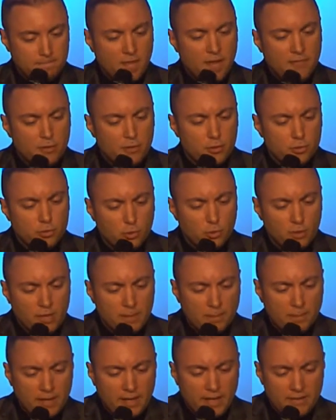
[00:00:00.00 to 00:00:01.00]
If you
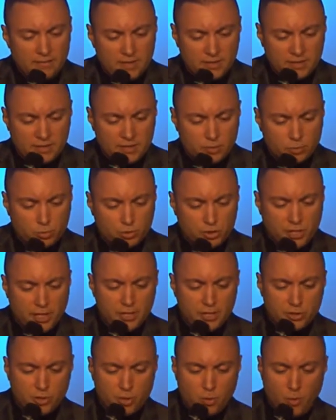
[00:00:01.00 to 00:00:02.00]
truly believe this, this will
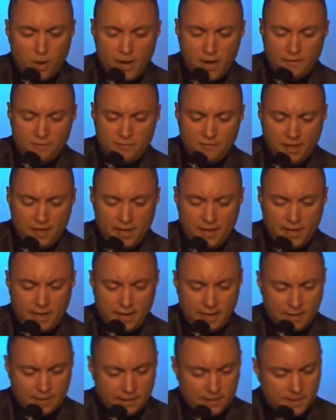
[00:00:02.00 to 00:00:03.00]
change your way of
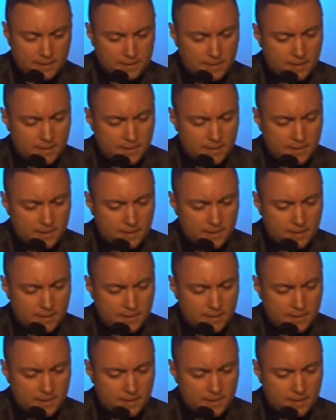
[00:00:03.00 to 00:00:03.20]
thinking.